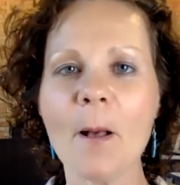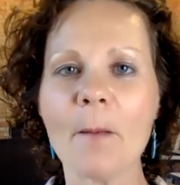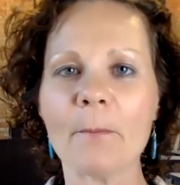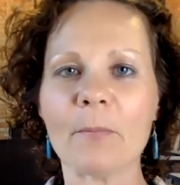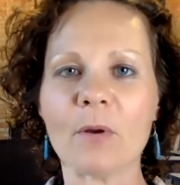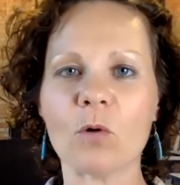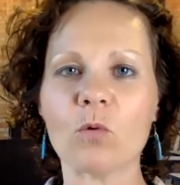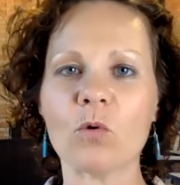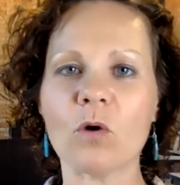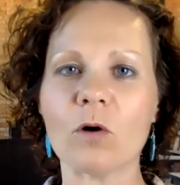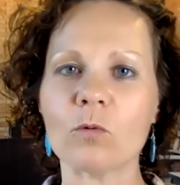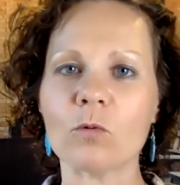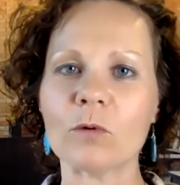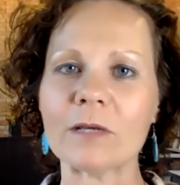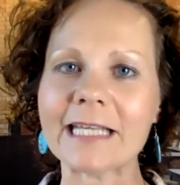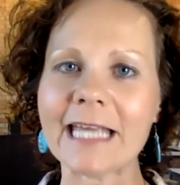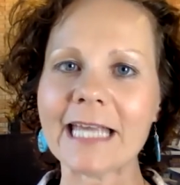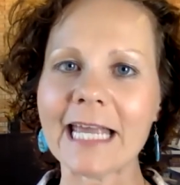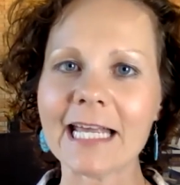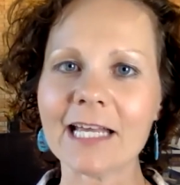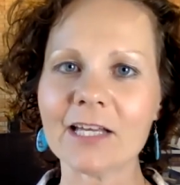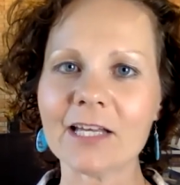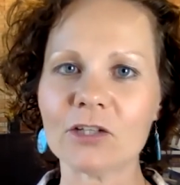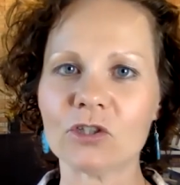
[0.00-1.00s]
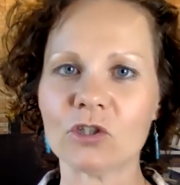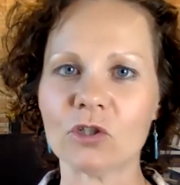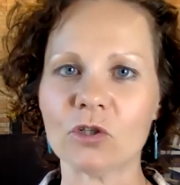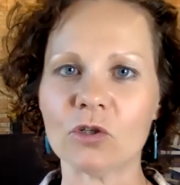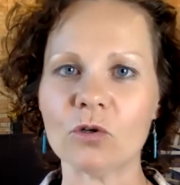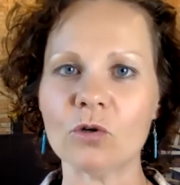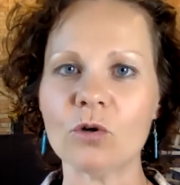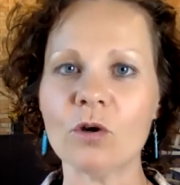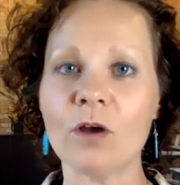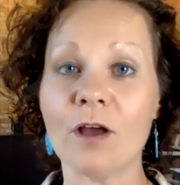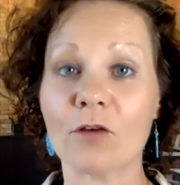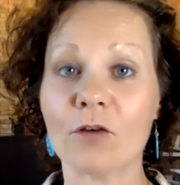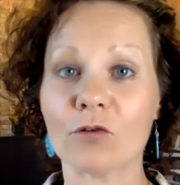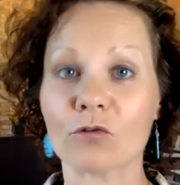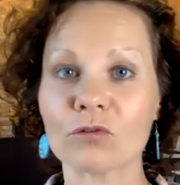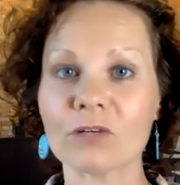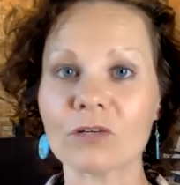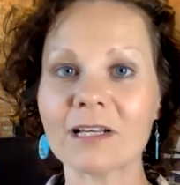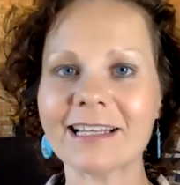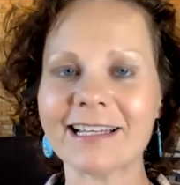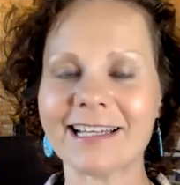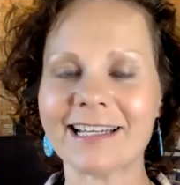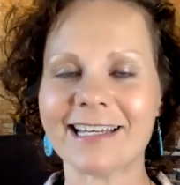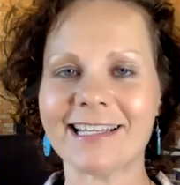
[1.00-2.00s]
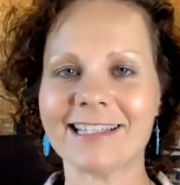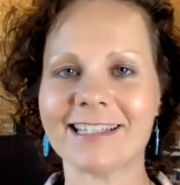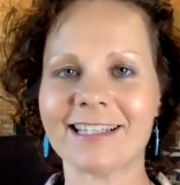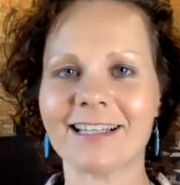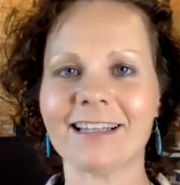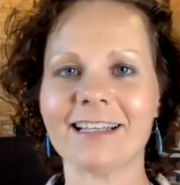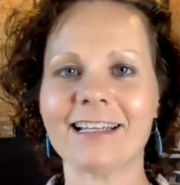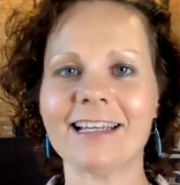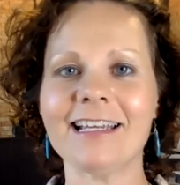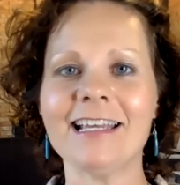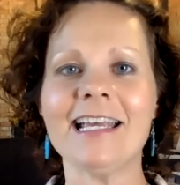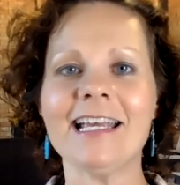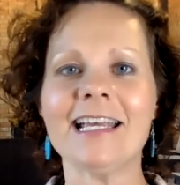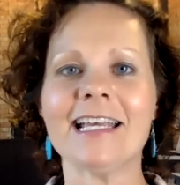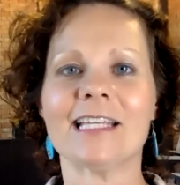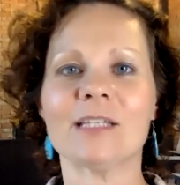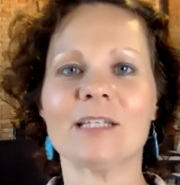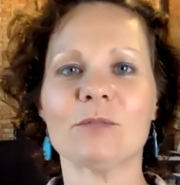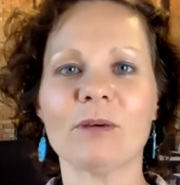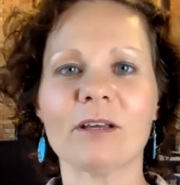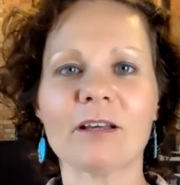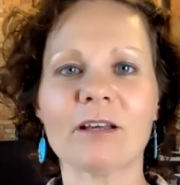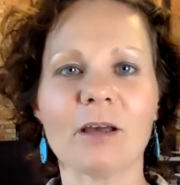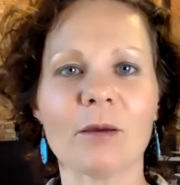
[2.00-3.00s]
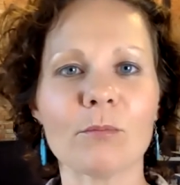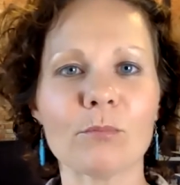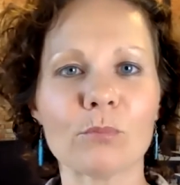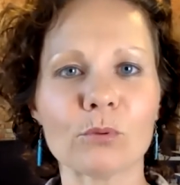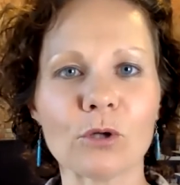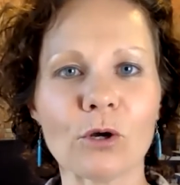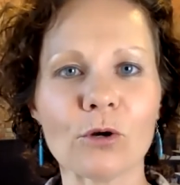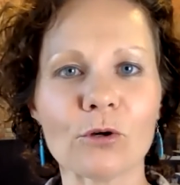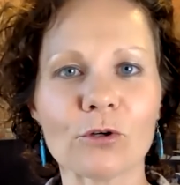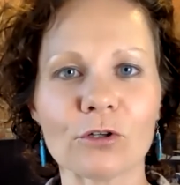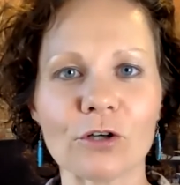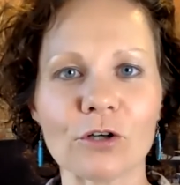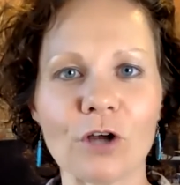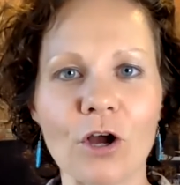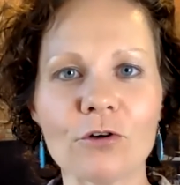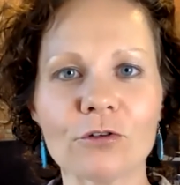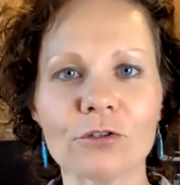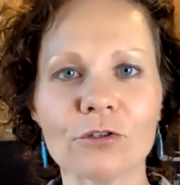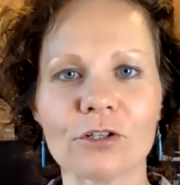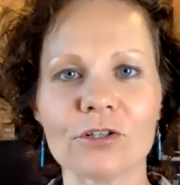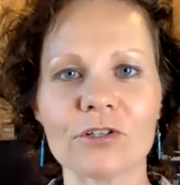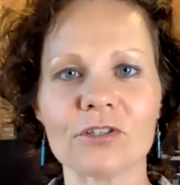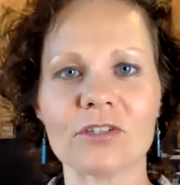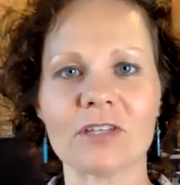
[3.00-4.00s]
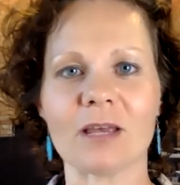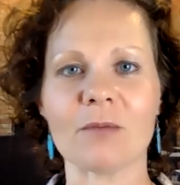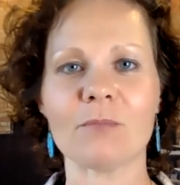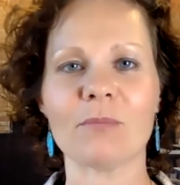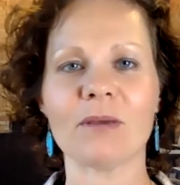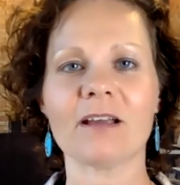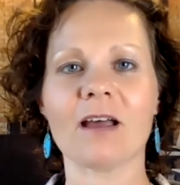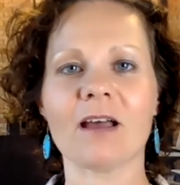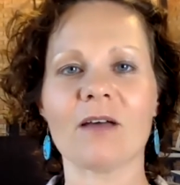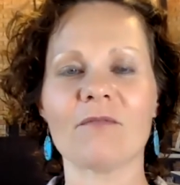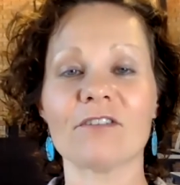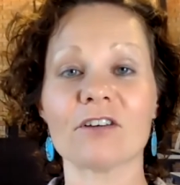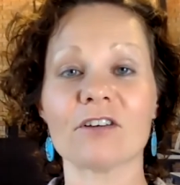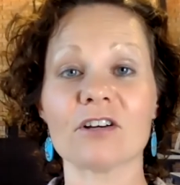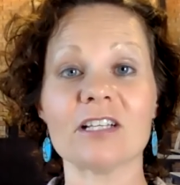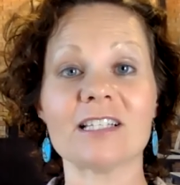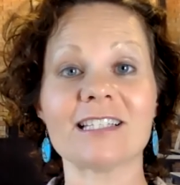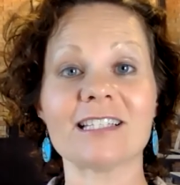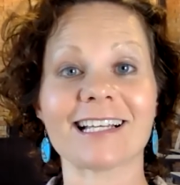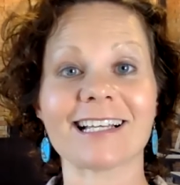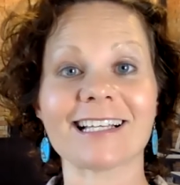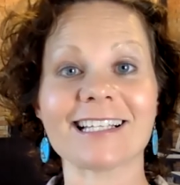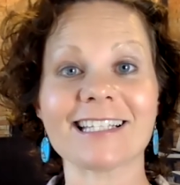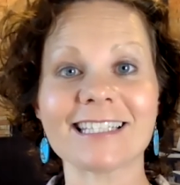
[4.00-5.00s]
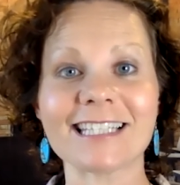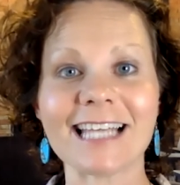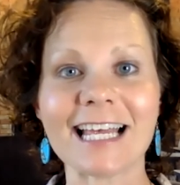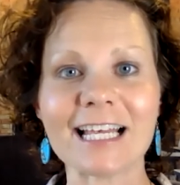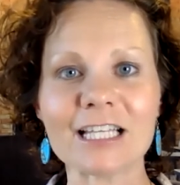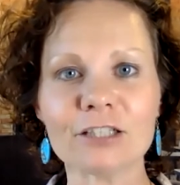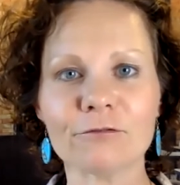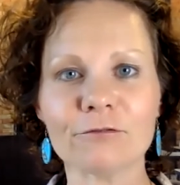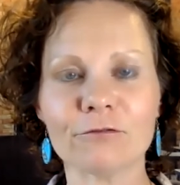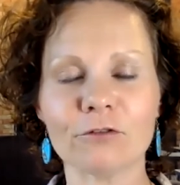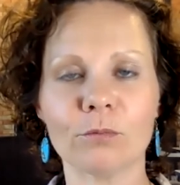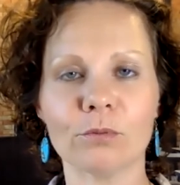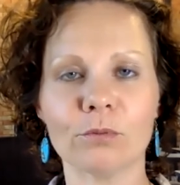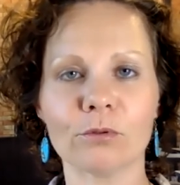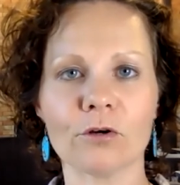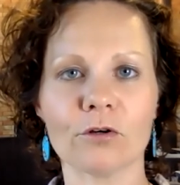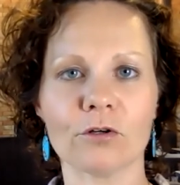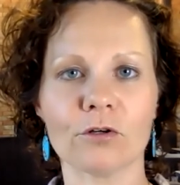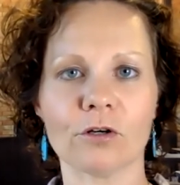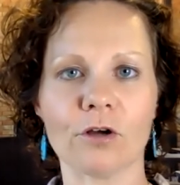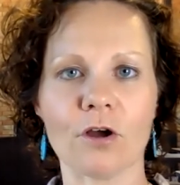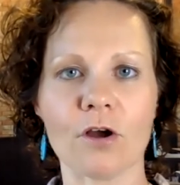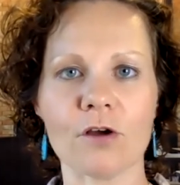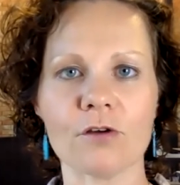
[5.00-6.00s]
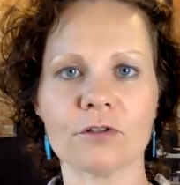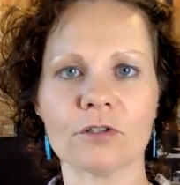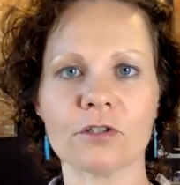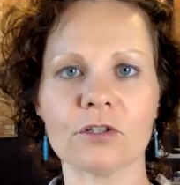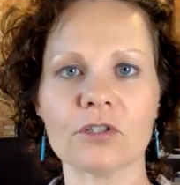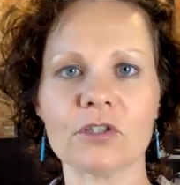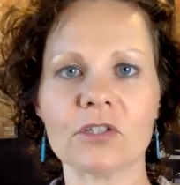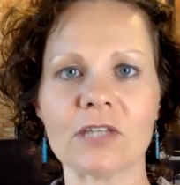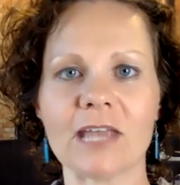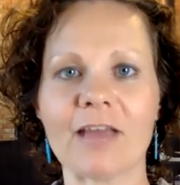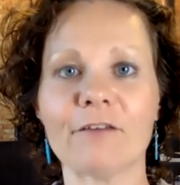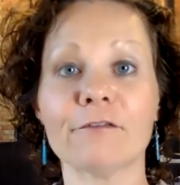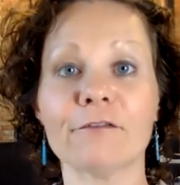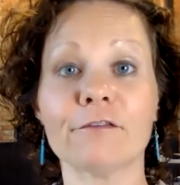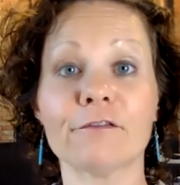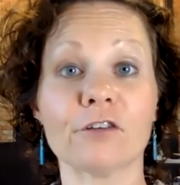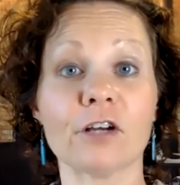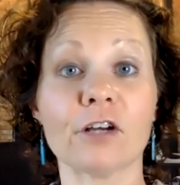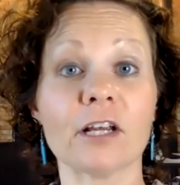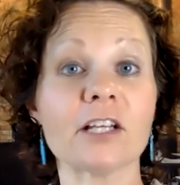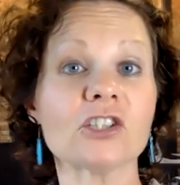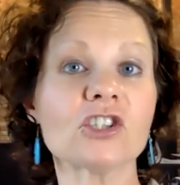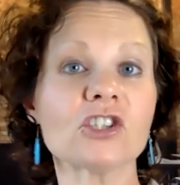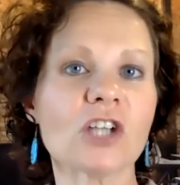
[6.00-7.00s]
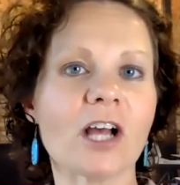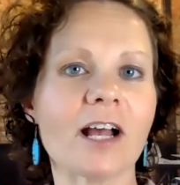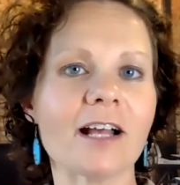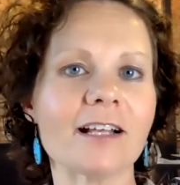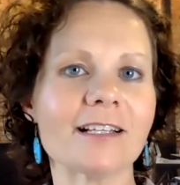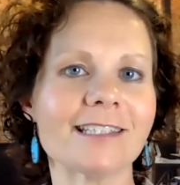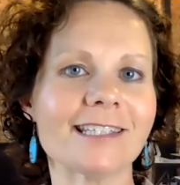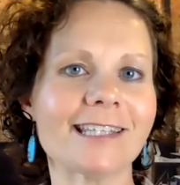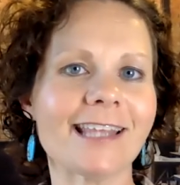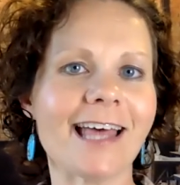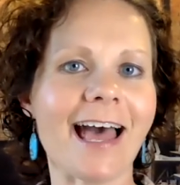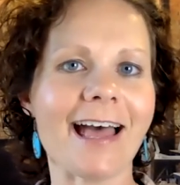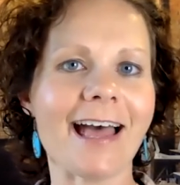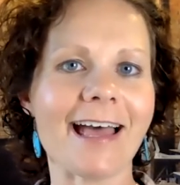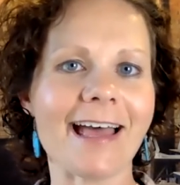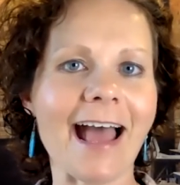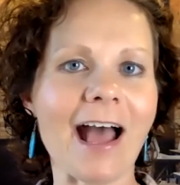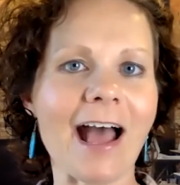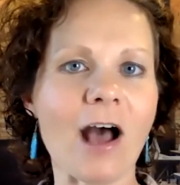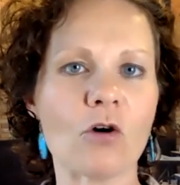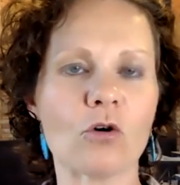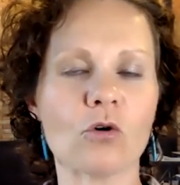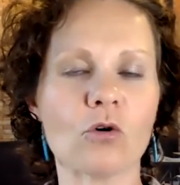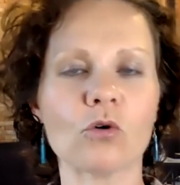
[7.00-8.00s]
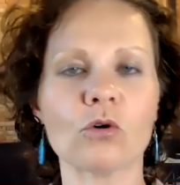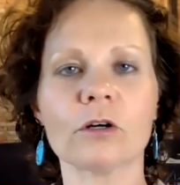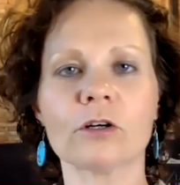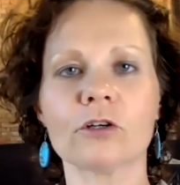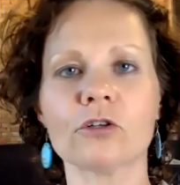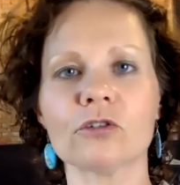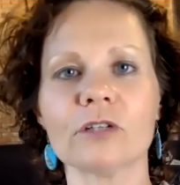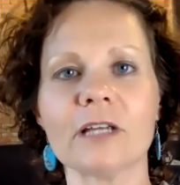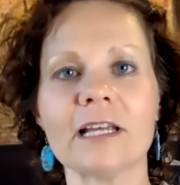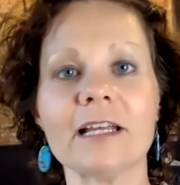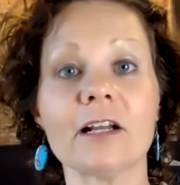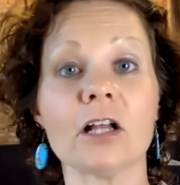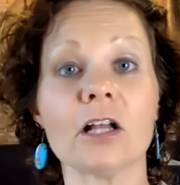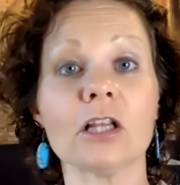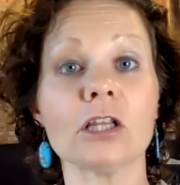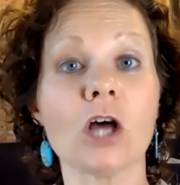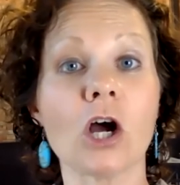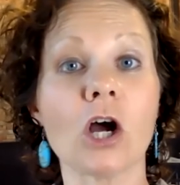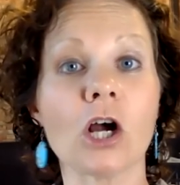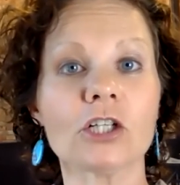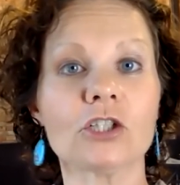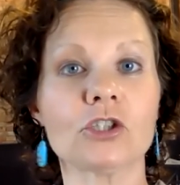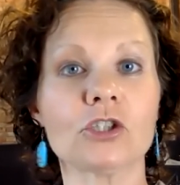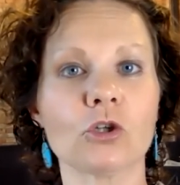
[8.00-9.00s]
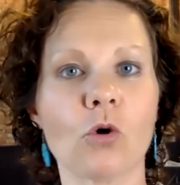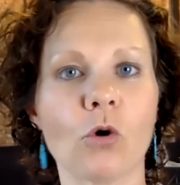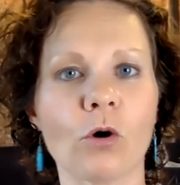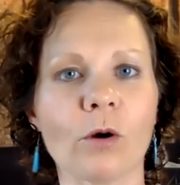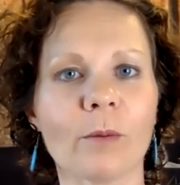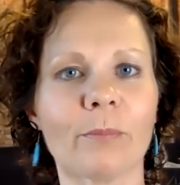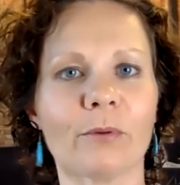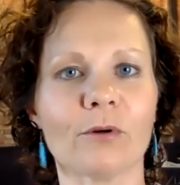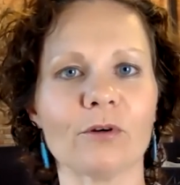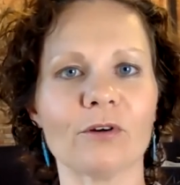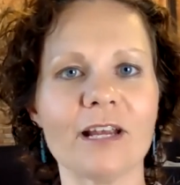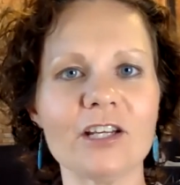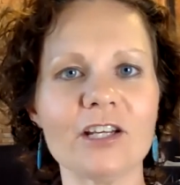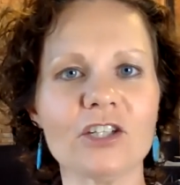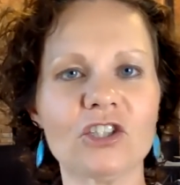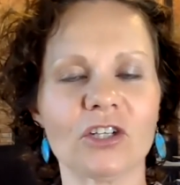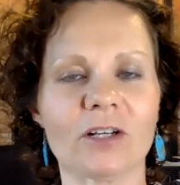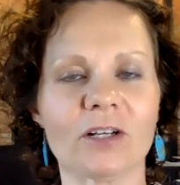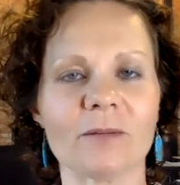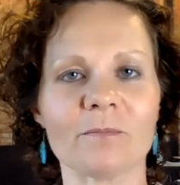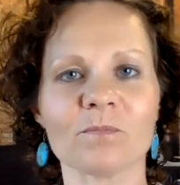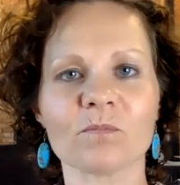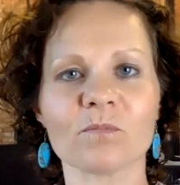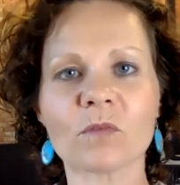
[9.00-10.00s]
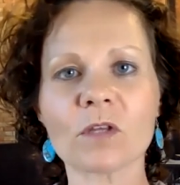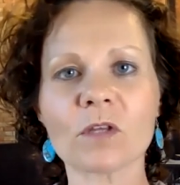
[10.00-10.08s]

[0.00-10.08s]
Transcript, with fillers: But what we can't do really easily is become broker owners and become very successful broker owners and franchise that out or create a large corporation.